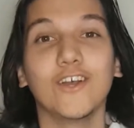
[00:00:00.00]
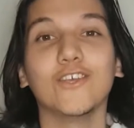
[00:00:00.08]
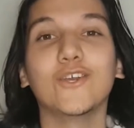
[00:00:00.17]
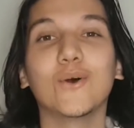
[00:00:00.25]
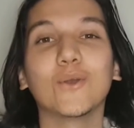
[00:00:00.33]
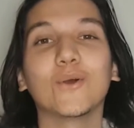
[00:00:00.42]

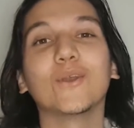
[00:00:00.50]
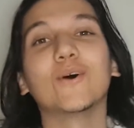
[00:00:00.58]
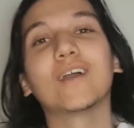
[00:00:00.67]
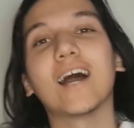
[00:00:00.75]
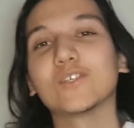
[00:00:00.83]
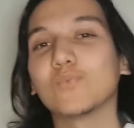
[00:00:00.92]

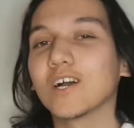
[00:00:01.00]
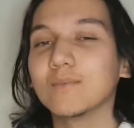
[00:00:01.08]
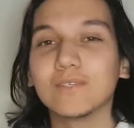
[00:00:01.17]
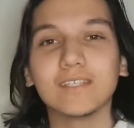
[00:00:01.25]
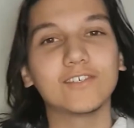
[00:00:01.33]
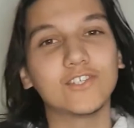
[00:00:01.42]
Yo, guys,
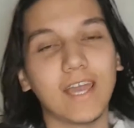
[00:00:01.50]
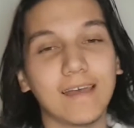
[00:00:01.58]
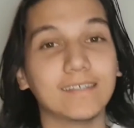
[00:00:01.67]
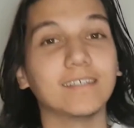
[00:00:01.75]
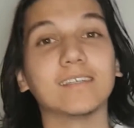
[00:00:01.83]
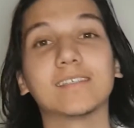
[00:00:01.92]
welcome to the
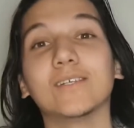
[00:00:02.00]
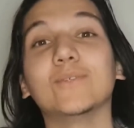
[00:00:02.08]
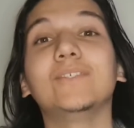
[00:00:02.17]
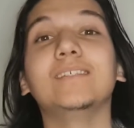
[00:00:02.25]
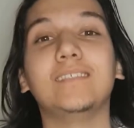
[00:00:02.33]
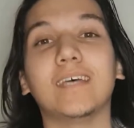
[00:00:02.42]
channel. So
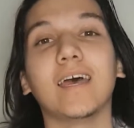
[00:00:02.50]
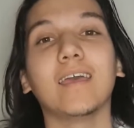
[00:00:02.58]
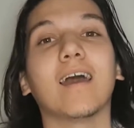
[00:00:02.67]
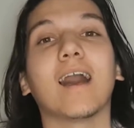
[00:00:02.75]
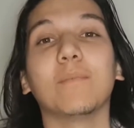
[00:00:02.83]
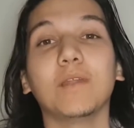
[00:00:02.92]

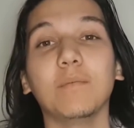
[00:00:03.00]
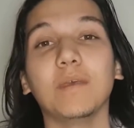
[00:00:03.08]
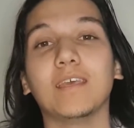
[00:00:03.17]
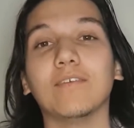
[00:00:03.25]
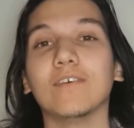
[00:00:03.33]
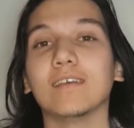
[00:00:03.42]
today I'm gonna
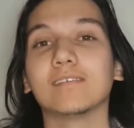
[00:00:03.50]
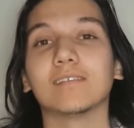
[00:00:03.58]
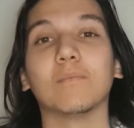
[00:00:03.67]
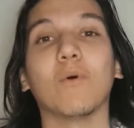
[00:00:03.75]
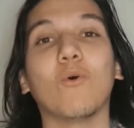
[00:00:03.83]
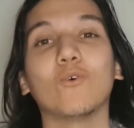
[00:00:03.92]
be giving
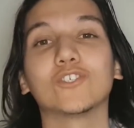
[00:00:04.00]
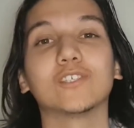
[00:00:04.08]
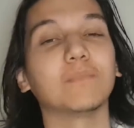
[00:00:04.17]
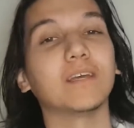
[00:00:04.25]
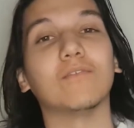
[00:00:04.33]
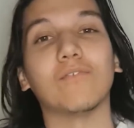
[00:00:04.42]
some
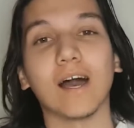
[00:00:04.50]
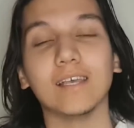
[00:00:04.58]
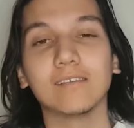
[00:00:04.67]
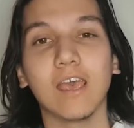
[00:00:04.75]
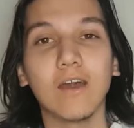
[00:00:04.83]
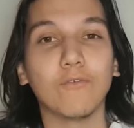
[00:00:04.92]
awesome
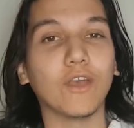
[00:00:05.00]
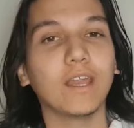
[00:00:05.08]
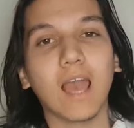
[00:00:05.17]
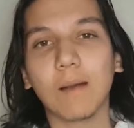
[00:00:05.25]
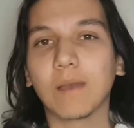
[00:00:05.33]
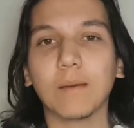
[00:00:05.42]
advice for
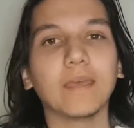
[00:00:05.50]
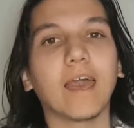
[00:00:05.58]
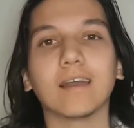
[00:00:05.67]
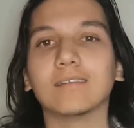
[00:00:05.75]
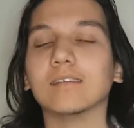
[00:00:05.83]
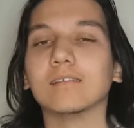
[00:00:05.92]
any upcoming
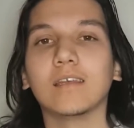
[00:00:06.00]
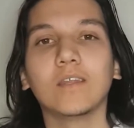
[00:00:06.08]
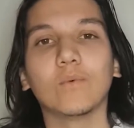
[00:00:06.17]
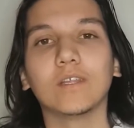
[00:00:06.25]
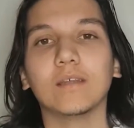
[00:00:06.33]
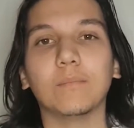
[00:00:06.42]
actors,
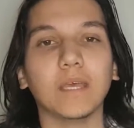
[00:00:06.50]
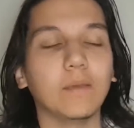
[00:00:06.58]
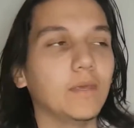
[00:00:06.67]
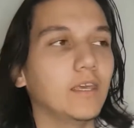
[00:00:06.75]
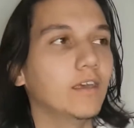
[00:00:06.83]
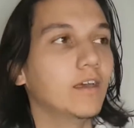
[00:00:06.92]
anyone that
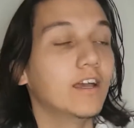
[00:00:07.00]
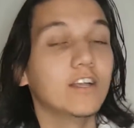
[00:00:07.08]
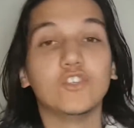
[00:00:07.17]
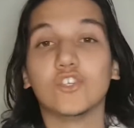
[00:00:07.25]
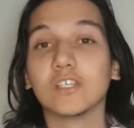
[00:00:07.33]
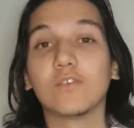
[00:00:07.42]
maybe
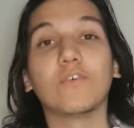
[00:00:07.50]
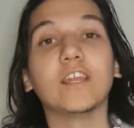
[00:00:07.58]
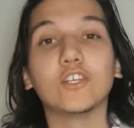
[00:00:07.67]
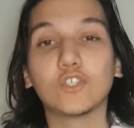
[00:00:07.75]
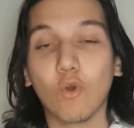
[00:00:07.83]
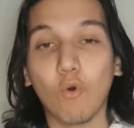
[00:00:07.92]
just
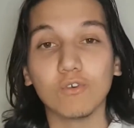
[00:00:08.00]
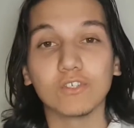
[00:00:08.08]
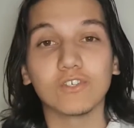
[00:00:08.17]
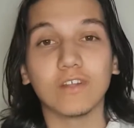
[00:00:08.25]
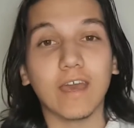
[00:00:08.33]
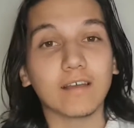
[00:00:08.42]
finished
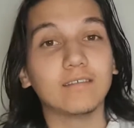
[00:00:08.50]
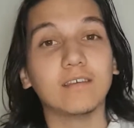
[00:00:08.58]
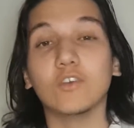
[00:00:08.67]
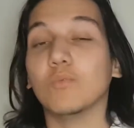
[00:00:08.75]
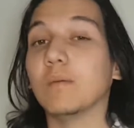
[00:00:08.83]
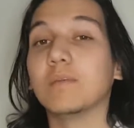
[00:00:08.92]
courses on
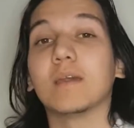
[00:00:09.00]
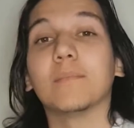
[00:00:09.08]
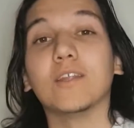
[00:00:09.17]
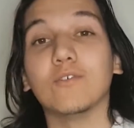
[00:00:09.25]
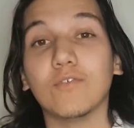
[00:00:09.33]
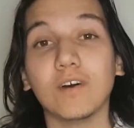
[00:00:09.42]
acting, you maybe
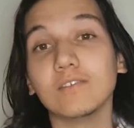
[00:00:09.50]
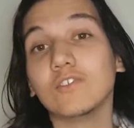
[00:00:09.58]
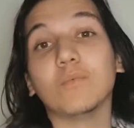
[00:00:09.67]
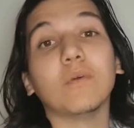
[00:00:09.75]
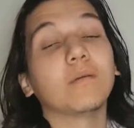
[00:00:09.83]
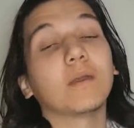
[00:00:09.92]
came out of
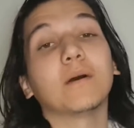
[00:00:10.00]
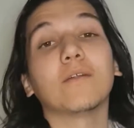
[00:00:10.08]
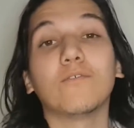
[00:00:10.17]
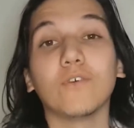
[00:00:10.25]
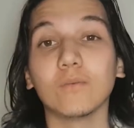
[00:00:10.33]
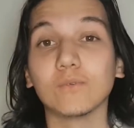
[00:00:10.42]
university, you maybe came out
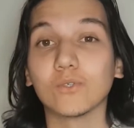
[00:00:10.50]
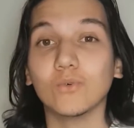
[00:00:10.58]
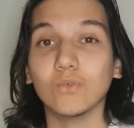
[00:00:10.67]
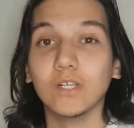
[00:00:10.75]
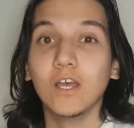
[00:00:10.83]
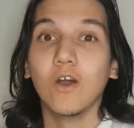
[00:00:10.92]
of film
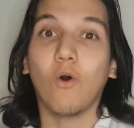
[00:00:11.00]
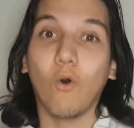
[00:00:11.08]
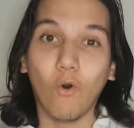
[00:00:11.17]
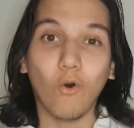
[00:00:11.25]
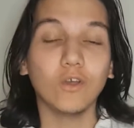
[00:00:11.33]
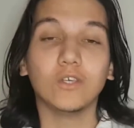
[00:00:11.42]
school,
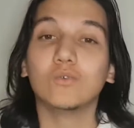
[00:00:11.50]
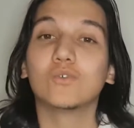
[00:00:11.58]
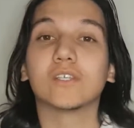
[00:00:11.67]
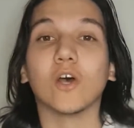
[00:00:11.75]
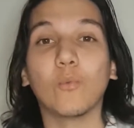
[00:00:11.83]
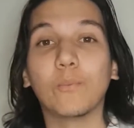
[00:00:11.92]
or you're
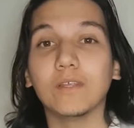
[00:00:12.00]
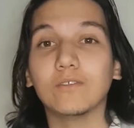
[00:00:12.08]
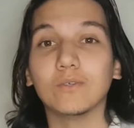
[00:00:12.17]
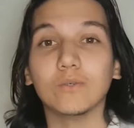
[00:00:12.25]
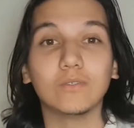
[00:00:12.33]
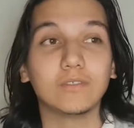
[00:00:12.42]
just hoping
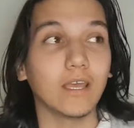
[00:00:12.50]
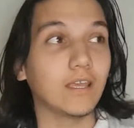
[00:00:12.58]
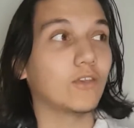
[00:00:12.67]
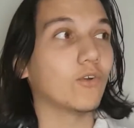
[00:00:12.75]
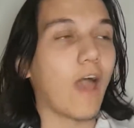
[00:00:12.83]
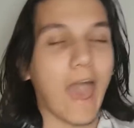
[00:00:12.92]
to
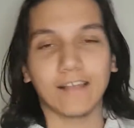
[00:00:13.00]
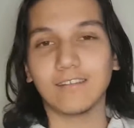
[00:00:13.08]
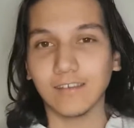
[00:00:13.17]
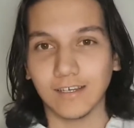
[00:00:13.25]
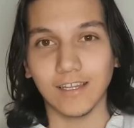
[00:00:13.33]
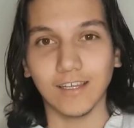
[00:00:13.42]
take your
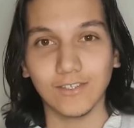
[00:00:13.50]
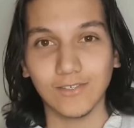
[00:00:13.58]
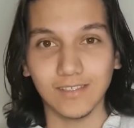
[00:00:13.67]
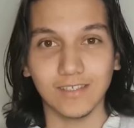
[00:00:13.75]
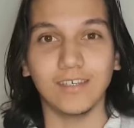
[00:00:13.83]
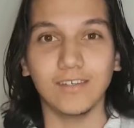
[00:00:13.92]
acting career
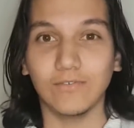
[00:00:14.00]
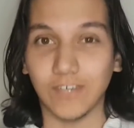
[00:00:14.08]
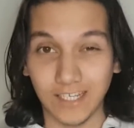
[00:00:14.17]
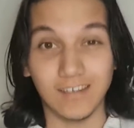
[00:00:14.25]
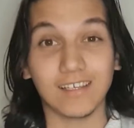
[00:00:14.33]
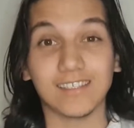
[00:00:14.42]
to the
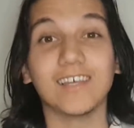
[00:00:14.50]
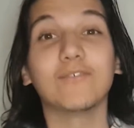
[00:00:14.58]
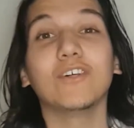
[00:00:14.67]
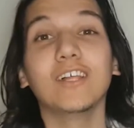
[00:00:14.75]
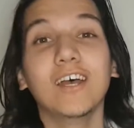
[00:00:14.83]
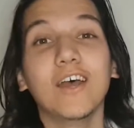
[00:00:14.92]
very next
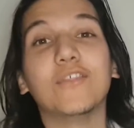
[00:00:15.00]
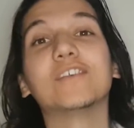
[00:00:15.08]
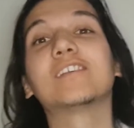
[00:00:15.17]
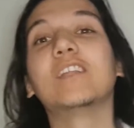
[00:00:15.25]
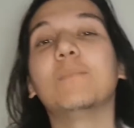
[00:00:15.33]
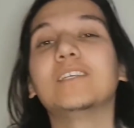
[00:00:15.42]
level.
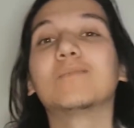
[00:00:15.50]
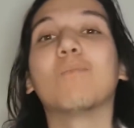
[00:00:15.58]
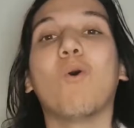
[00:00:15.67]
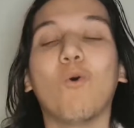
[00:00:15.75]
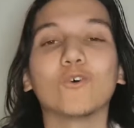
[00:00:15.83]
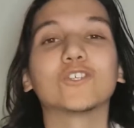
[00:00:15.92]
This is gonna be
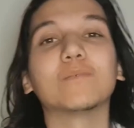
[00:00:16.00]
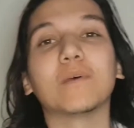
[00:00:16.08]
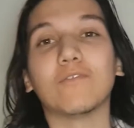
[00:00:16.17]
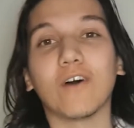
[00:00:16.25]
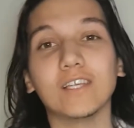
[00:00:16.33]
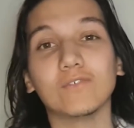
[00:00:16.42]
some awesome
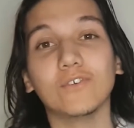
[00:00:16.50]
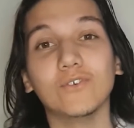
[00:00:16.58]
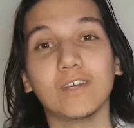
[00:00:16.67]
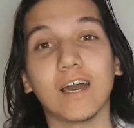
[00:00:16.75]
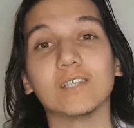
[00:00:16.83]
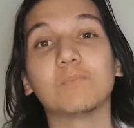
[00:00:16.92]
advice for
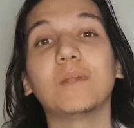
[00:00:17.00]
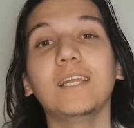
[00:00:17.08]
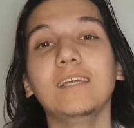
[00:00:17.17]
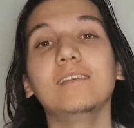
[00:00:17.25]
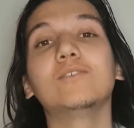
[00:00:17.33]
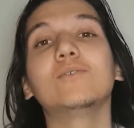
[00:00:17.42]
you guys.
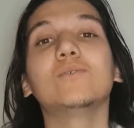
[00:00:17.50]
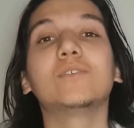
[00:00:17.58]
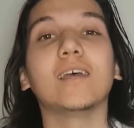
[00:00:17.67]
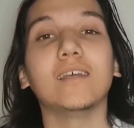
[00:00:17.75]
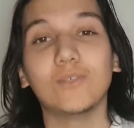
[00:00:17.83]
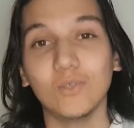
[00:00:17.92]
Please do
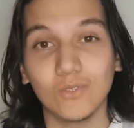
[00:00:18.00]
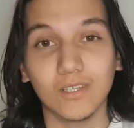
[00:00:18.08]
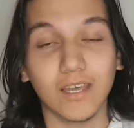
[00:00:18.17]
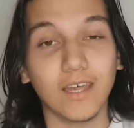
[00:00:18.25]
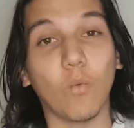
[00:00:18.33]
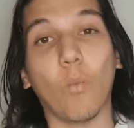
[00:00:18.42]
stay tuned till
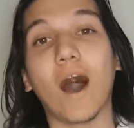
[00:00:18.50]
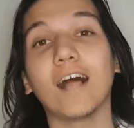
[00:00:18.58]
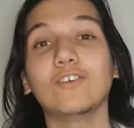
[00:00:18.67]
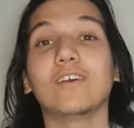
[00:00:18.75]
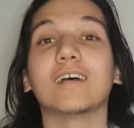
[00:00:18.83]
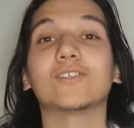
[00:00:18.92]
the end.
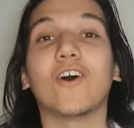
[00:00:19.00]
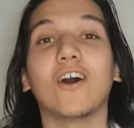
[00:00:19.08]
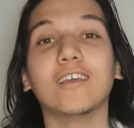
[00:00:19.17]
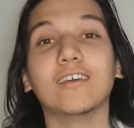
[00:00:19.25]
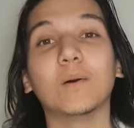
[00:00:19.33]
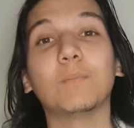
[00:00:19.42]
While you guys
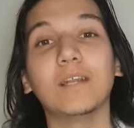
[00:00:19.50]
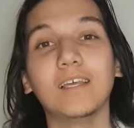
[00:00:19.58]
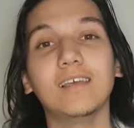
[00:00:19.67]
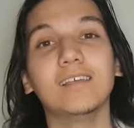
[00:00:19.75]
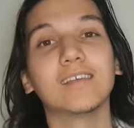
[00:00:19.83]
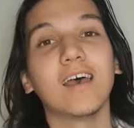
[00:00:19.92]
are here,
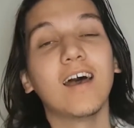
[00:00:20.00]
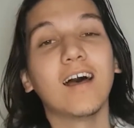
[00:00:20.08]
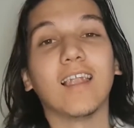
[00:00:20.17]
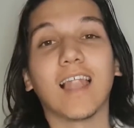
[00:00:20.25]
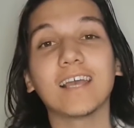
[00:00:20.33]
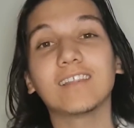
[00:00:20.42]
please
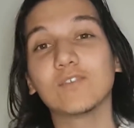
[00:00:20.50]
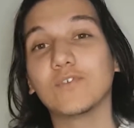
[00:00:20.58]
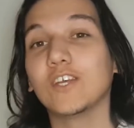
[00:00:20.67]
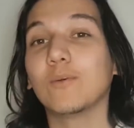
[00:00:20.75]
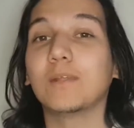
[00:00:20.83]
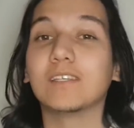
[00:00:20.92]
like this
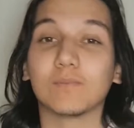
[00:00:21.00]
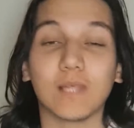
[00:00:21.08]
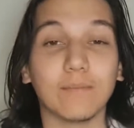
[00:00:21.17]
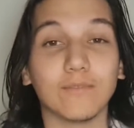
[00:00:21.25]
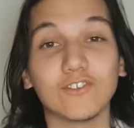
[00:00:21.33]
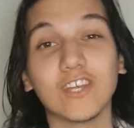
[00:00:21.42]
video, please
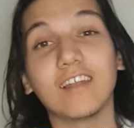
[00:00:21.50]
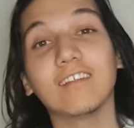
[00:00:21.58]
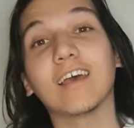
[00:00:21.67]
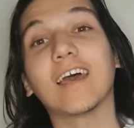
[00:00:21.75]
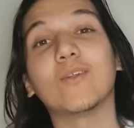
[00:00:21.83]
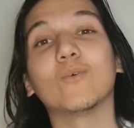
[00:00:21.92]
subscribe to the
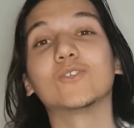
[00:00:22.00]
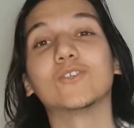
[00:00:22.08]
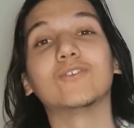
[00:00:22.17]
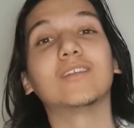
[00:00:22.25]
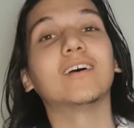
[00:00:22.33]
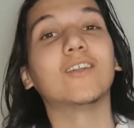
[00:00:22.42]
channel, and
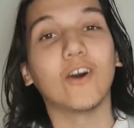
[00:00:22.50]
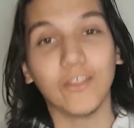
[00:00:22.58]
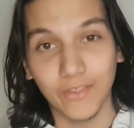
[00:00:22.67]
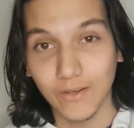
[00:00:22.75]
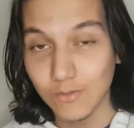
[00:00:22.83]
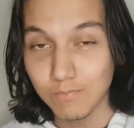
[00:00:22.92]
also turn
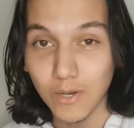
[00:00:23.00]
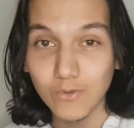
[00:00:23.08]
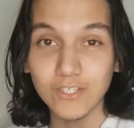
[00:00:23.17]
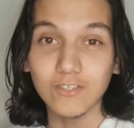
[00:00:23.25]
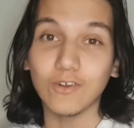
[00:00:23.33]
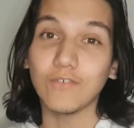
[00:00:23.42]
on those
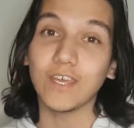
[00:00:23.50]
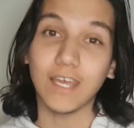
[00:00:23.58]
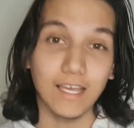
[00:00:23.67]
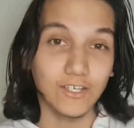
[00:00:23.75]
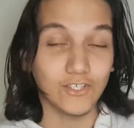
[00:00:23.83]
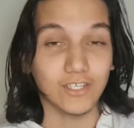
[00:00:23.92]
post
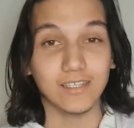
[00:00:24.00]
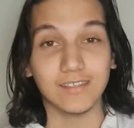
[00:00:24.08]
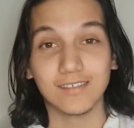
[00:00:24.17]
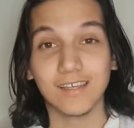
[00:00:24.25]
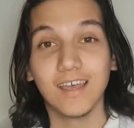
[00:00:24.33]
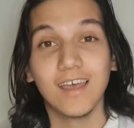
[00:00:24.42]

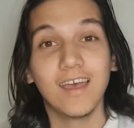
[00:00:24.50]
notifications.